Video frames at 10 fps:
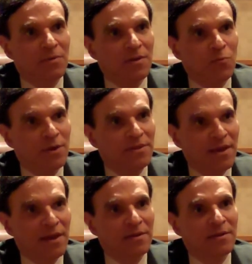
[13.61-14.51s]
And what
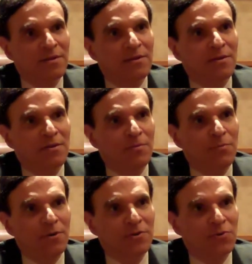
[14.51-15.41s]
that
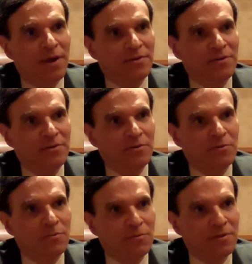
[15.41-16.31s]
book tried to
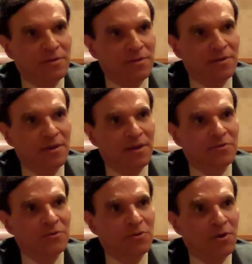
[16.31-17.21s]
do with
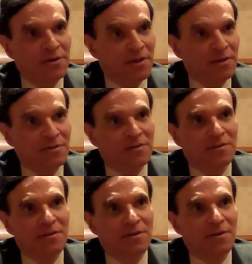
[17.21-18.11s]
Esther
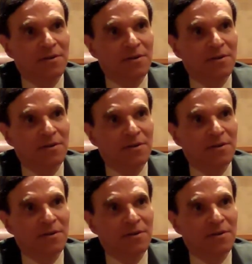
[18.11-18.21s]
Lardent's